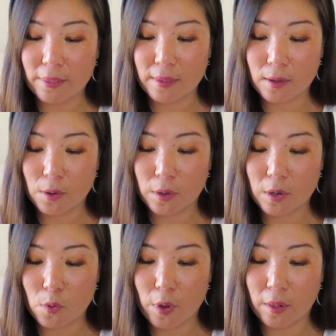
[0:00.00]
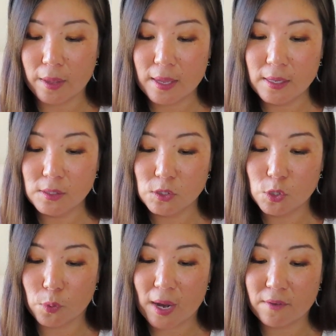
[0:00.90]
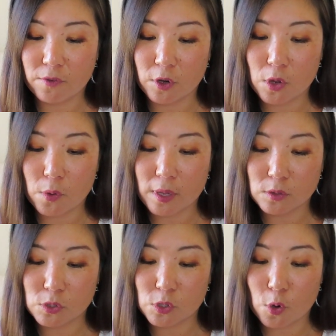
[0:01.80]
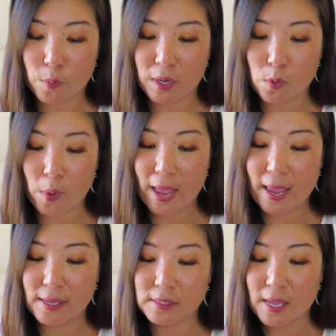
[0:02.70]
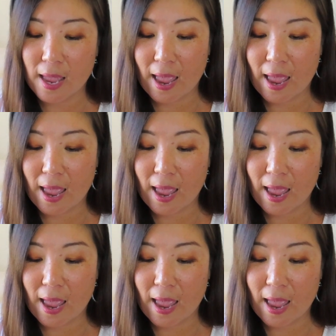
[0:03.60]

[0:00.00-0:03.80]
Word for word: I think coconut oil is great for you in so many ways.